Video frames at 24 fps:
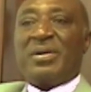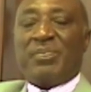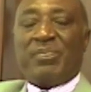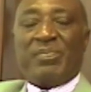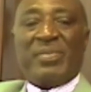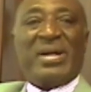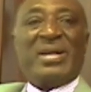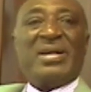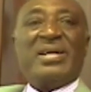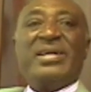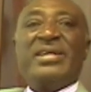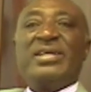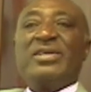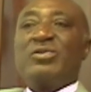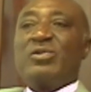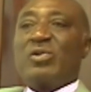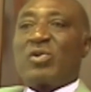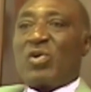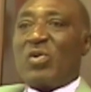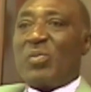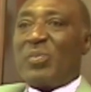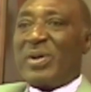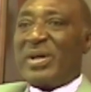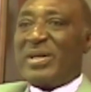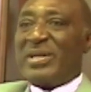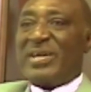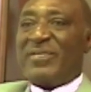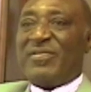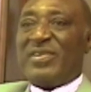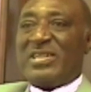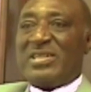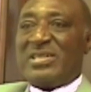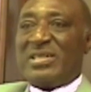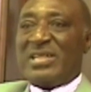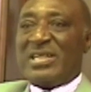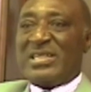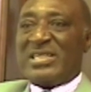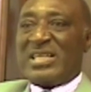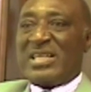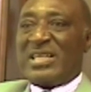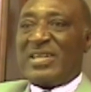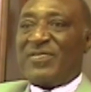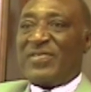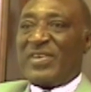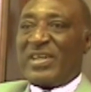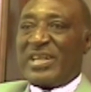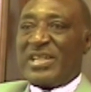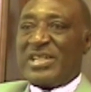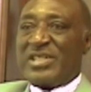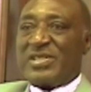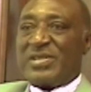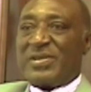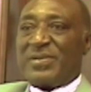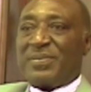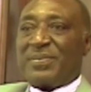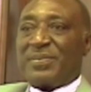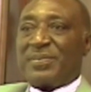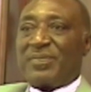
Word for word: mainly to combat desertification.